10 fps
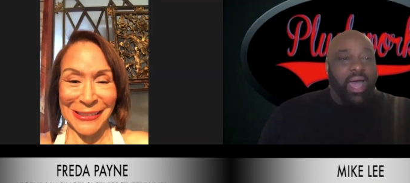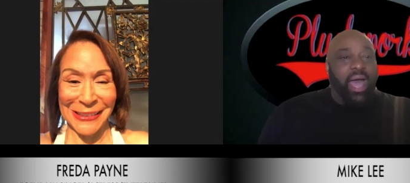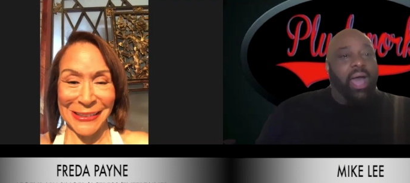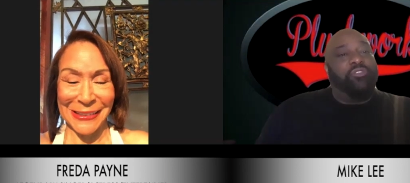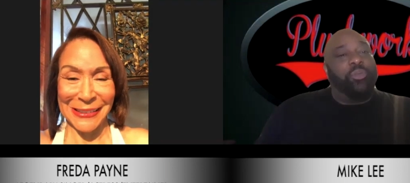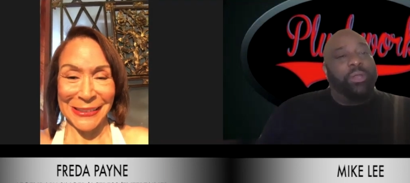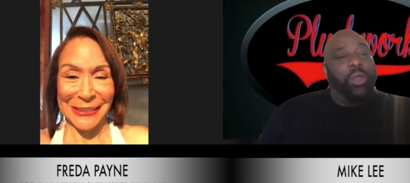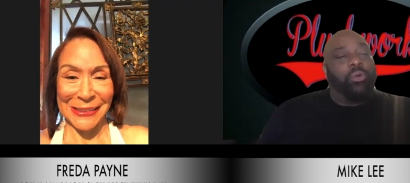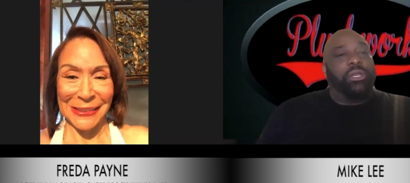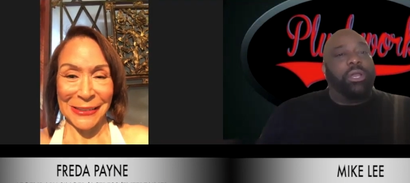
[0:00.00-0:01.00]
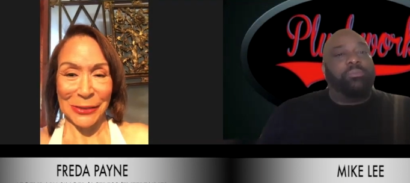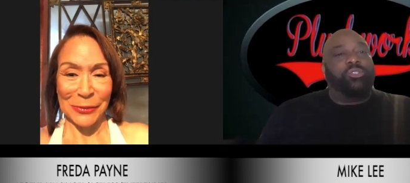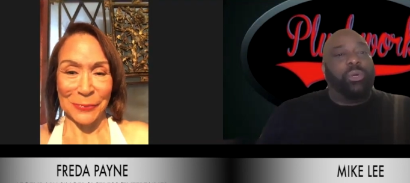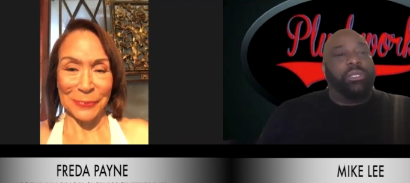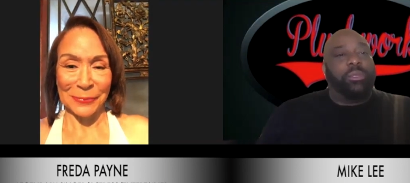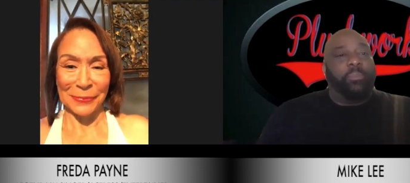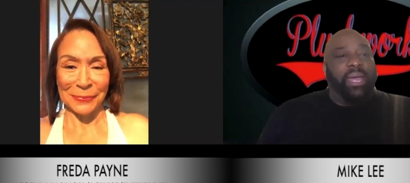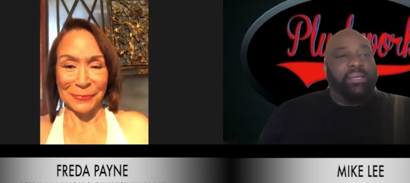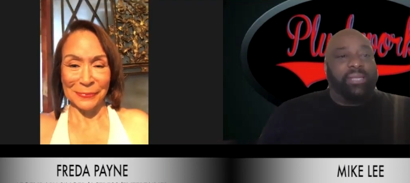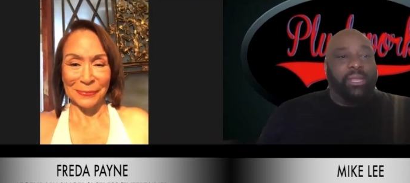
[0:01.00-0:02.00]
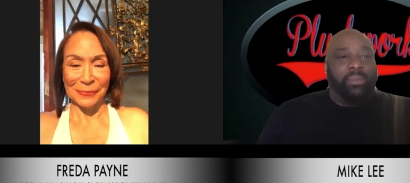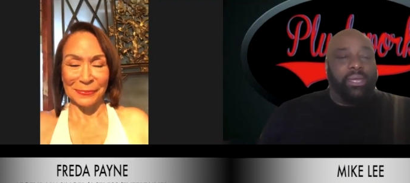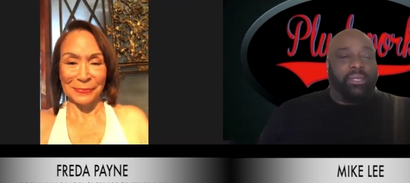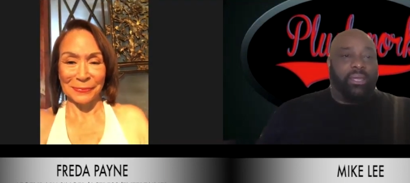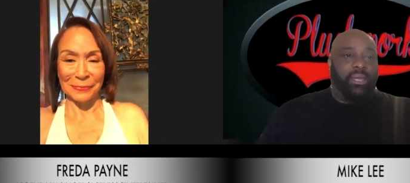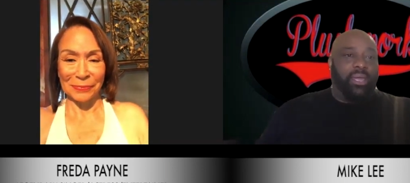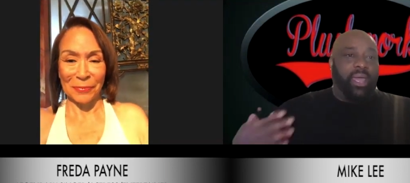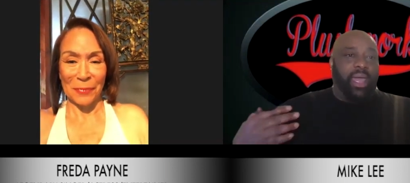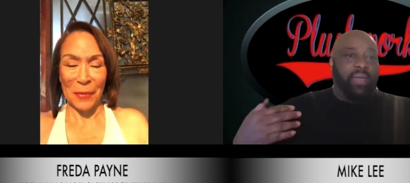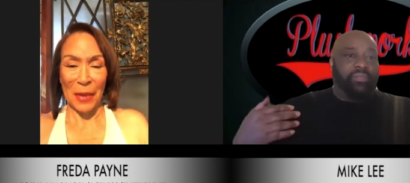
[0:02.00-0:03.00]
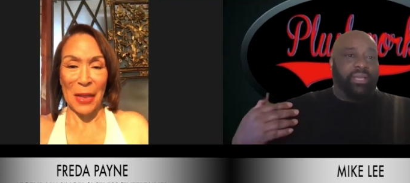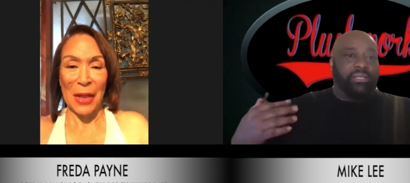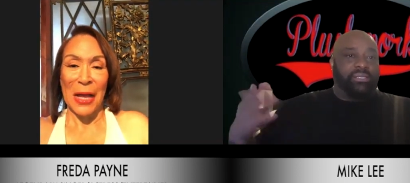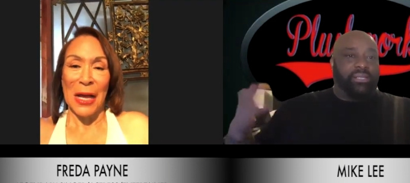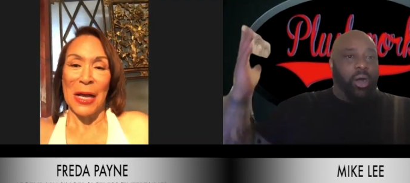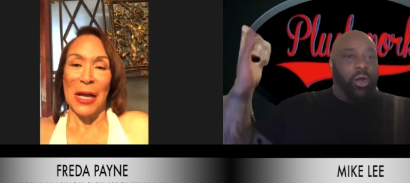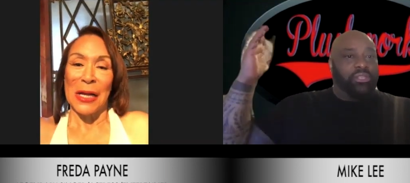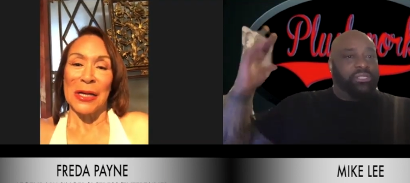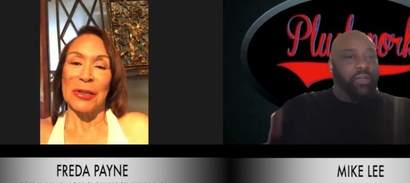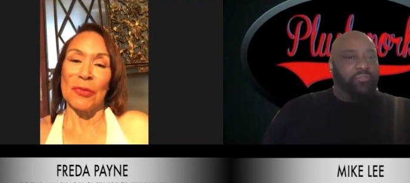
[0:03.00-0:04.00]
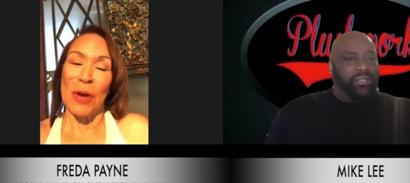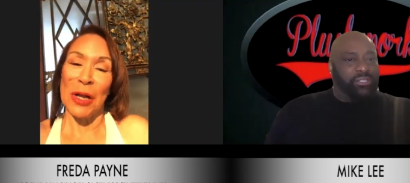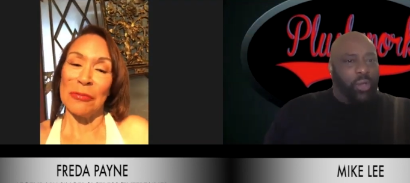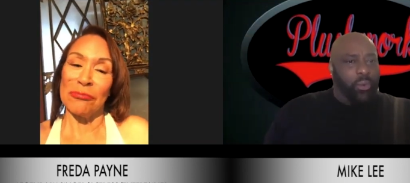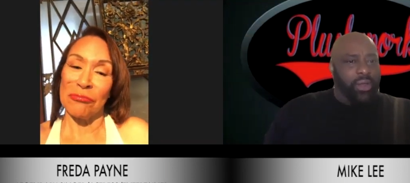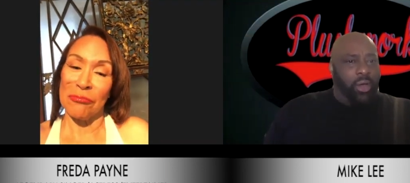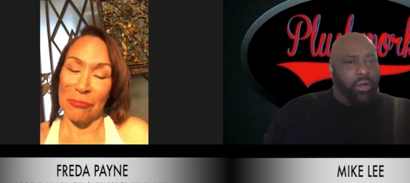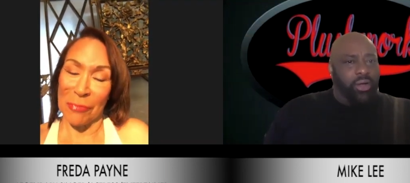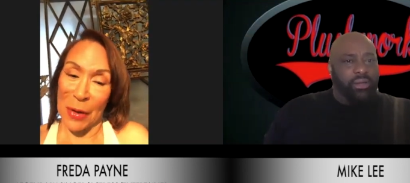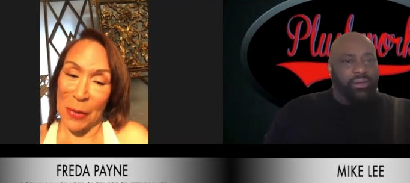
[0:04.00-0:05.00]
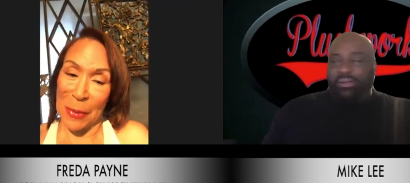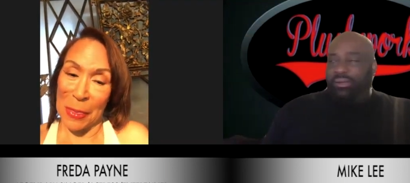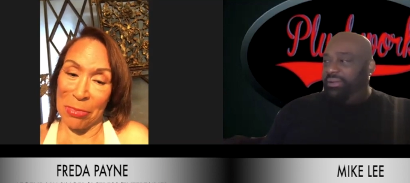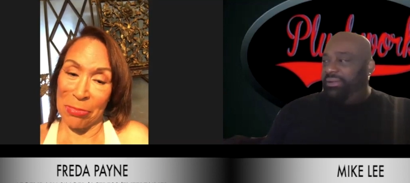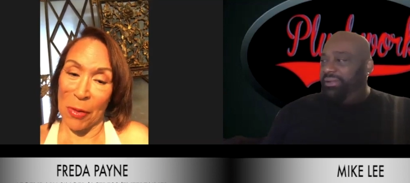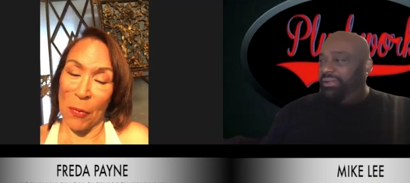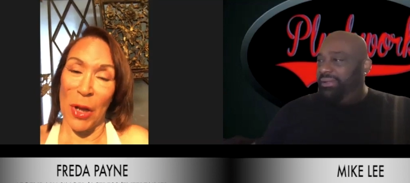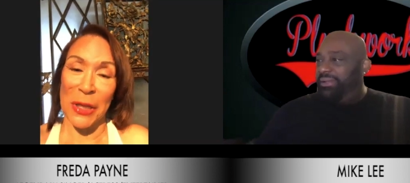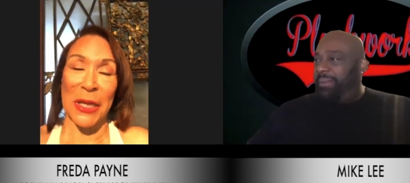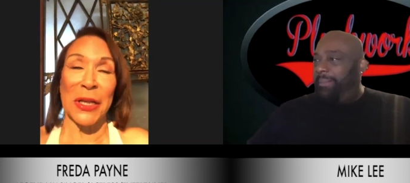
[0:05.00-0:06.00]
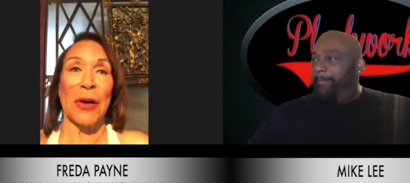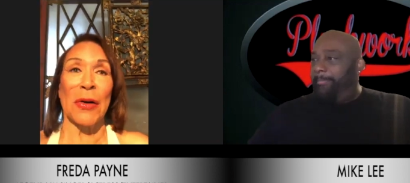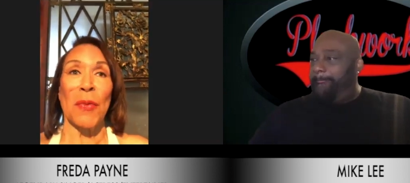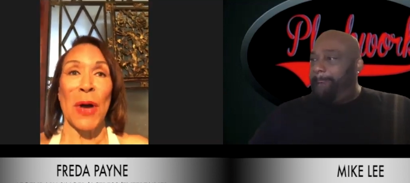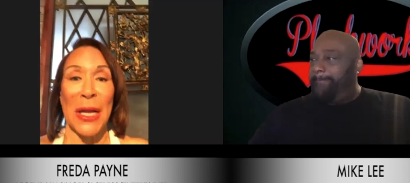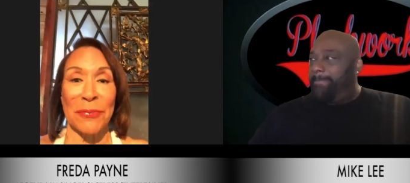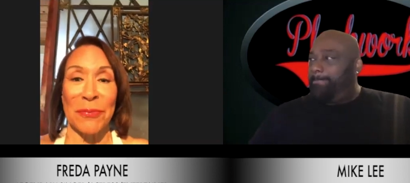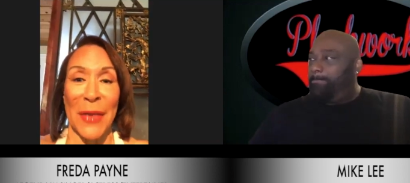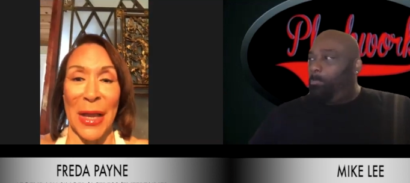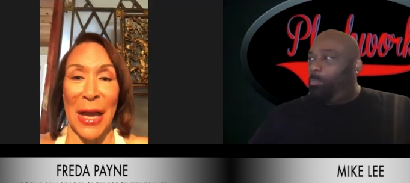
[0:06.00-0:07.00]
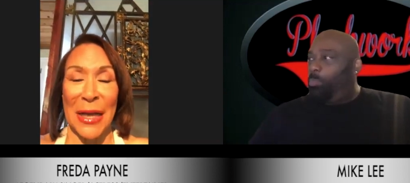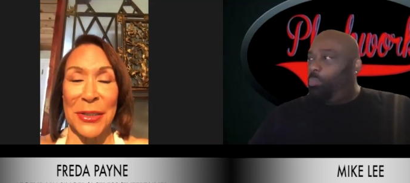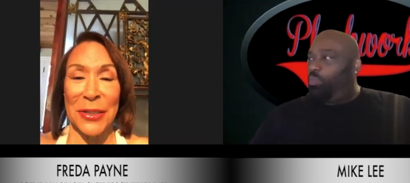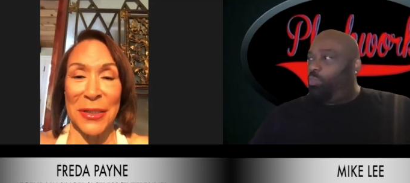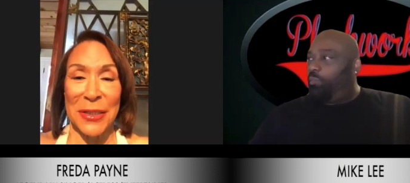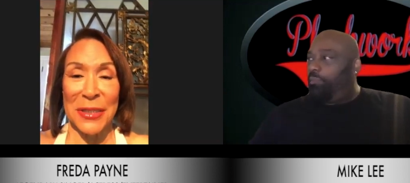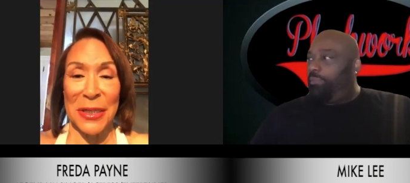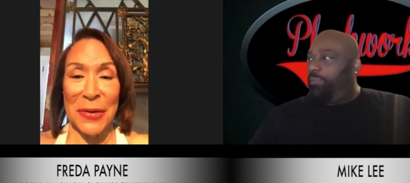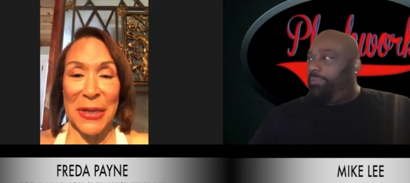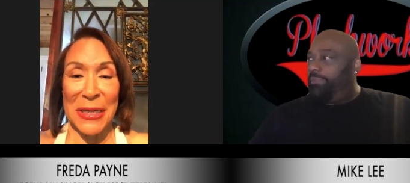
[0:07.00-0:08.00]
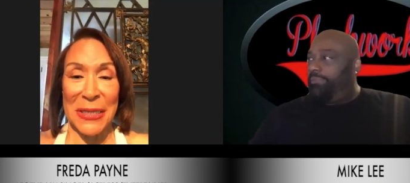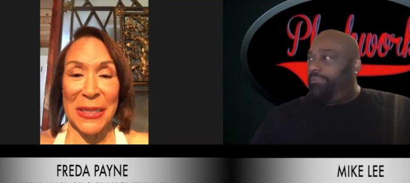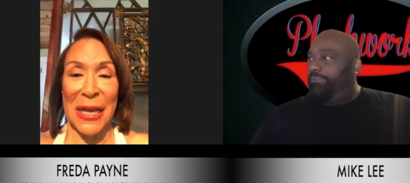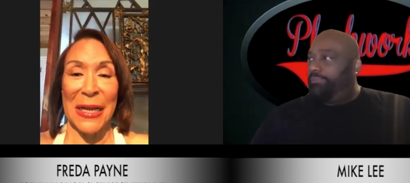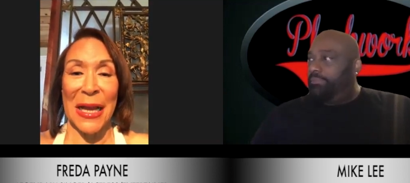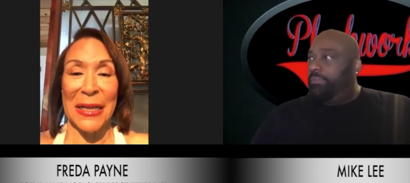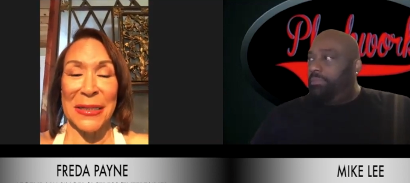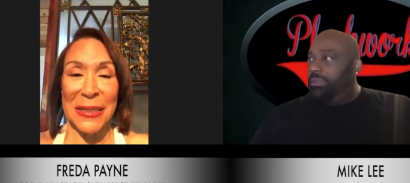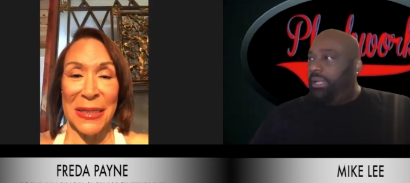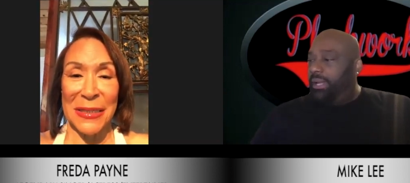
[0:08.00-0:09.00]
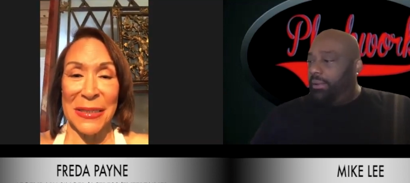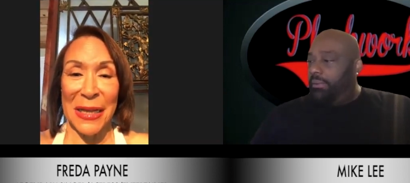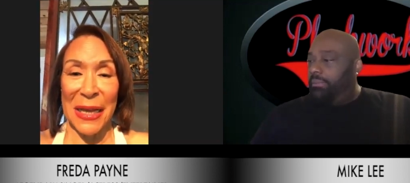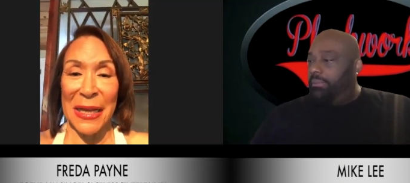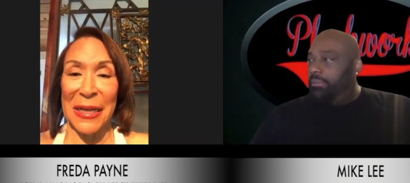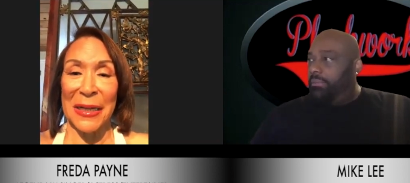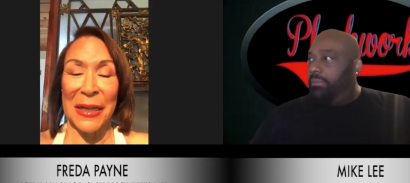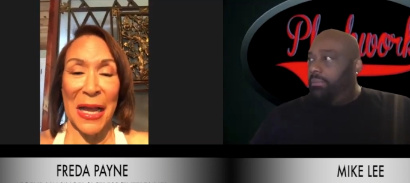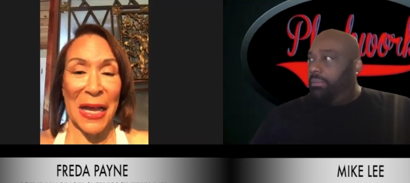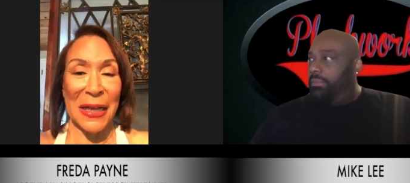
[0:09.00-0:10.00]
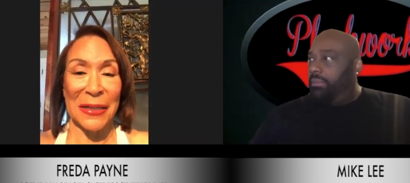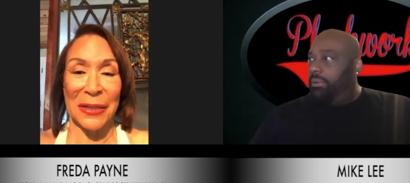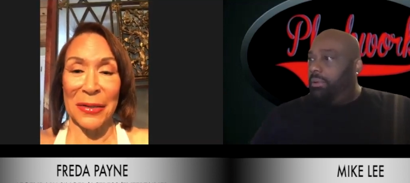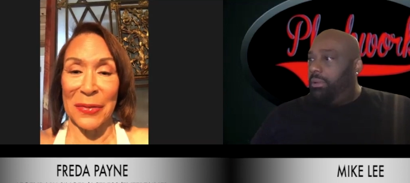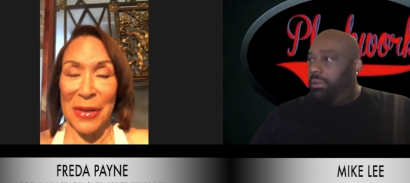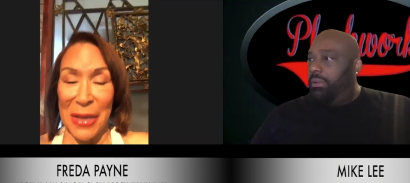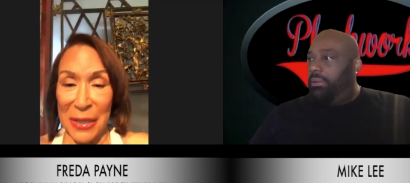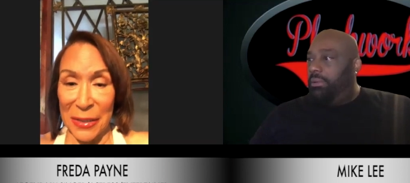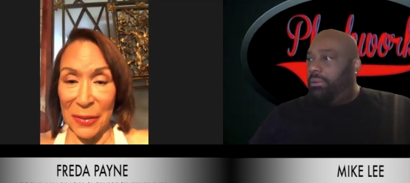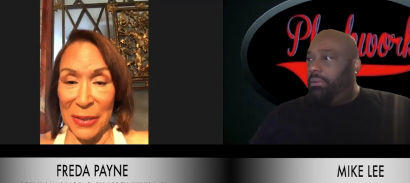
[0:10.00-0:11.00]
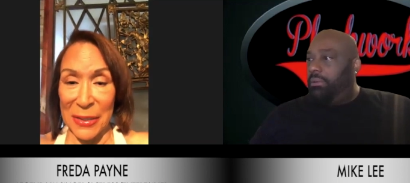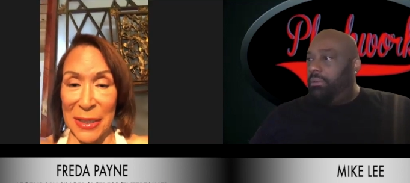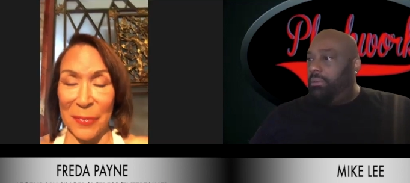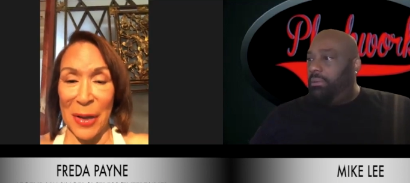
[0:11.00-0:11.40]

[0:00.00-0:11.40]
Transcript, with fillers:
Speaker 1: How have you been holding up during the pandemic and this all the stuff that's well, going on?
Speaker 2: Well, you know what? I took it serious and I did yeah. stay in a lot. You know, the only time I